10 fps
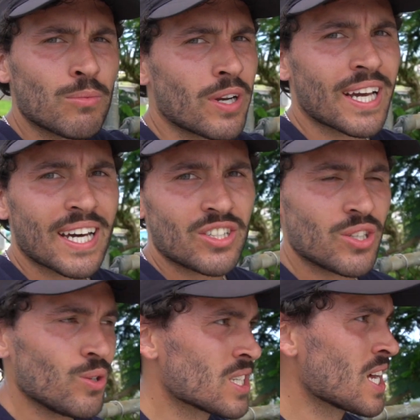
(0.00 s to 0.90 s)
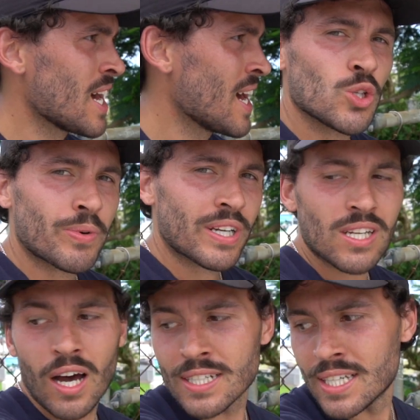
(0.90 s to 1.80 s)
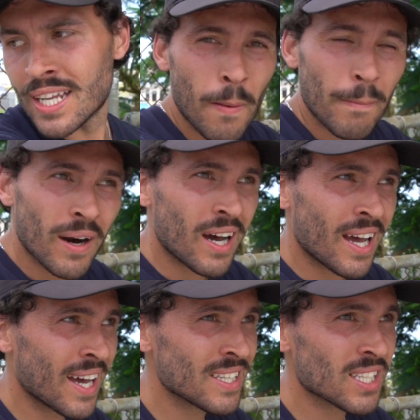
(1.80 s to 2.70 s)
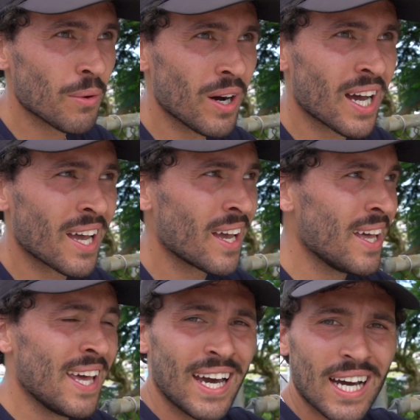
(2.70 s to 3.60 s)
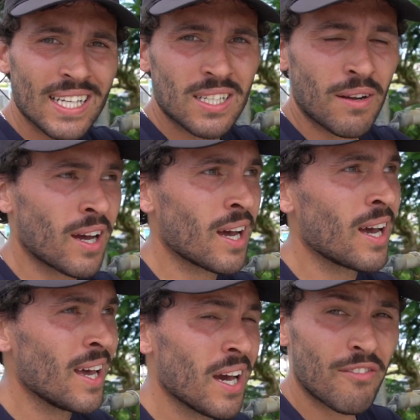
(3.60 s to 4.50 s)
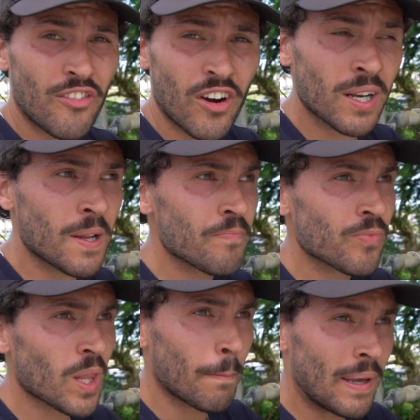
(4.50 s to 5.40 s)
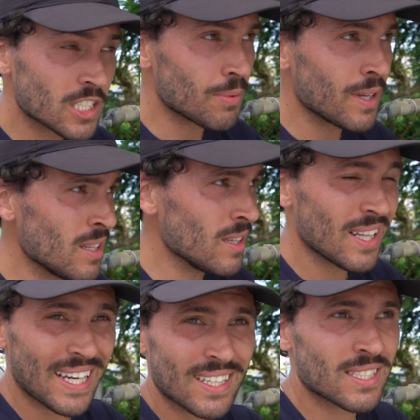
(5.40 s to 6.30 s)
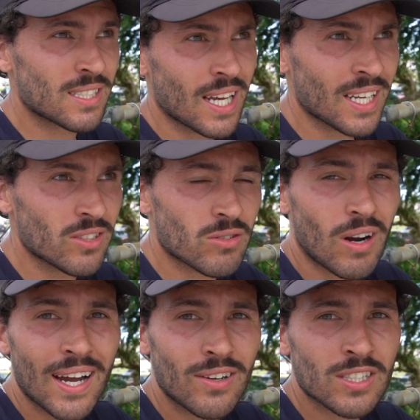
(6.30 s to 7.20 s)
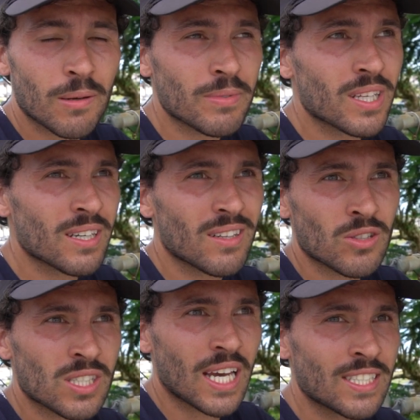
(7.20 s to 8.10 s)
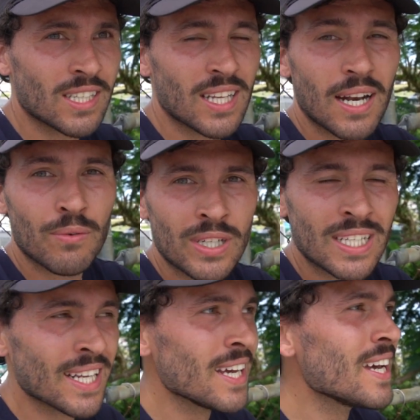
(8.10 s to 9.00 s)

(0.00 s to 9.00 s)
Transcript: Running out of juice, super exhausted. But tell you what, I did a front big spin, like second try or something, a little sketchy, and then I redid it.